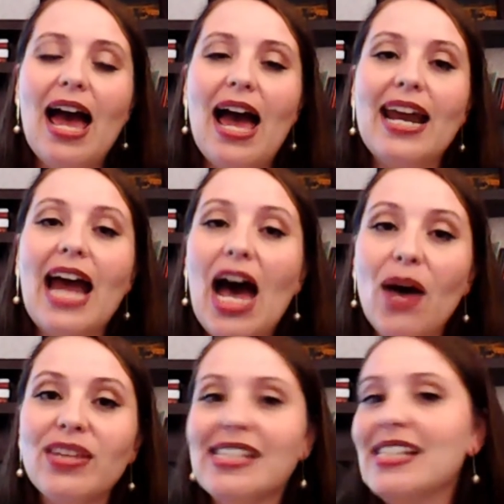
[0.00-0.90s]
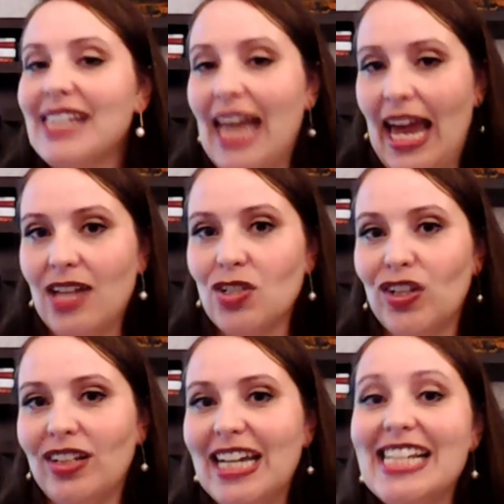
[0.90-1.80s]
And how this is
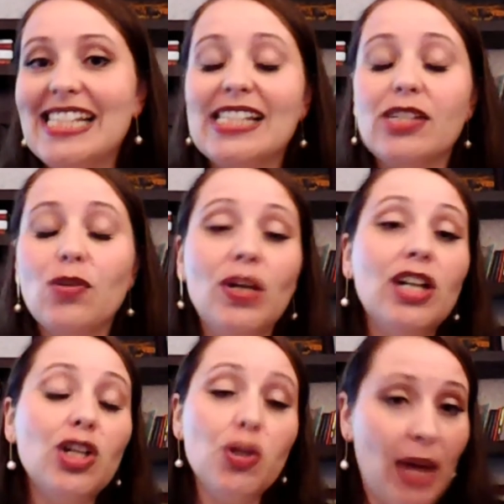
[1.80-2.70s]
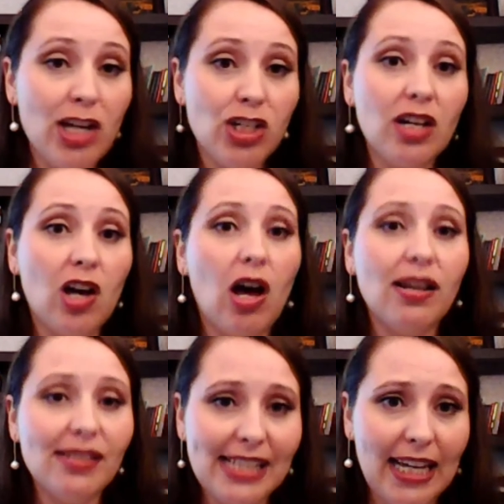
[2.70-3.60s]
handled is when a new patient
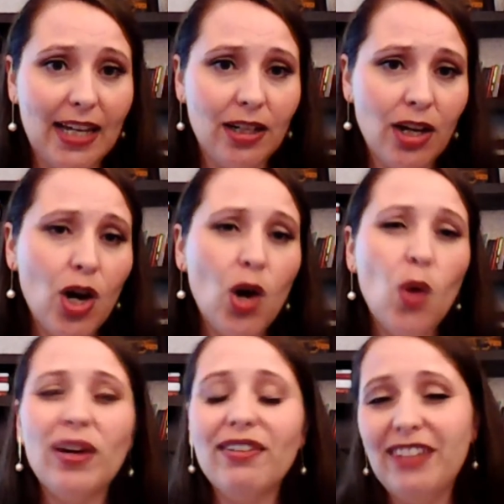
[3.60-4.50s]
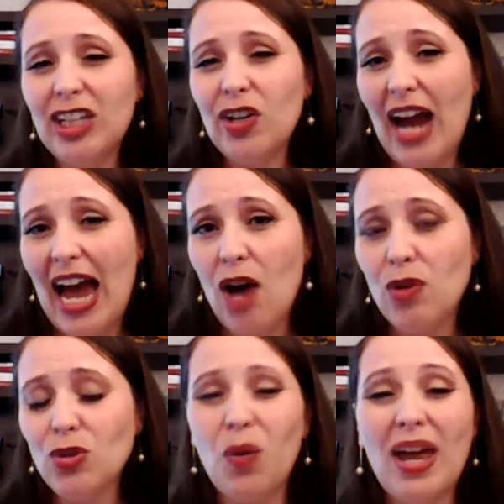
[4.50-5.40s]
calls in, we figure
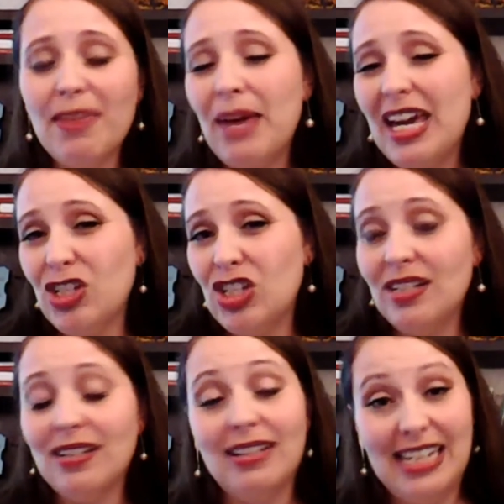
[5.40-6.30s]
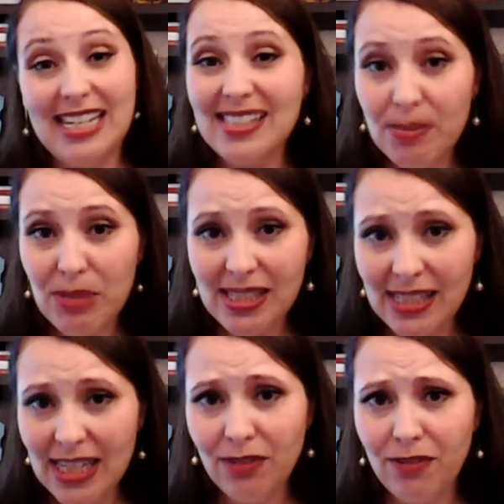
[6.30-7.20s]
out what the patient needs to be
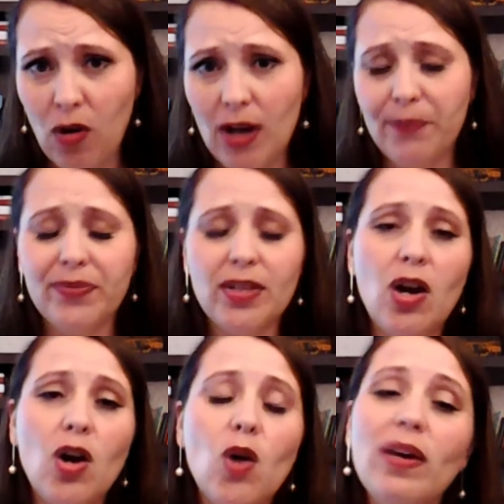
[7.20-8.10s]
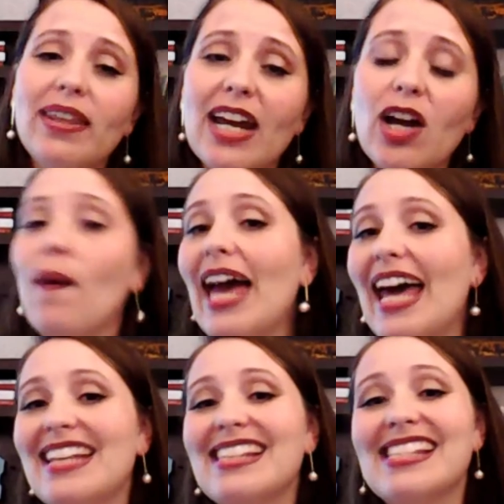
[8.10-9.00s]
seen for. We then go
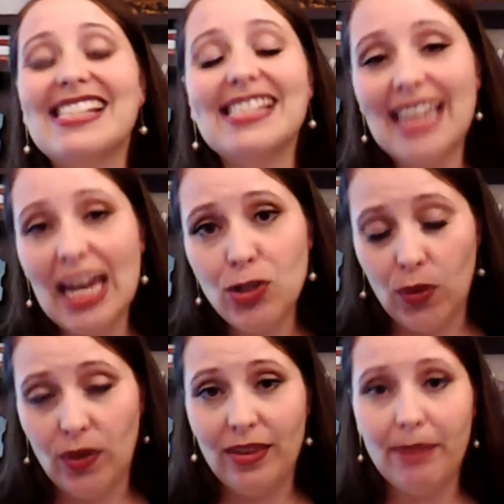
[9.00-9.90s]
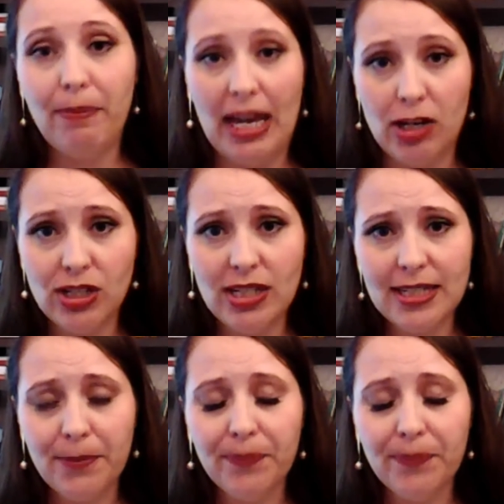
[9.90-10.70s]
ahead and schedule the patient.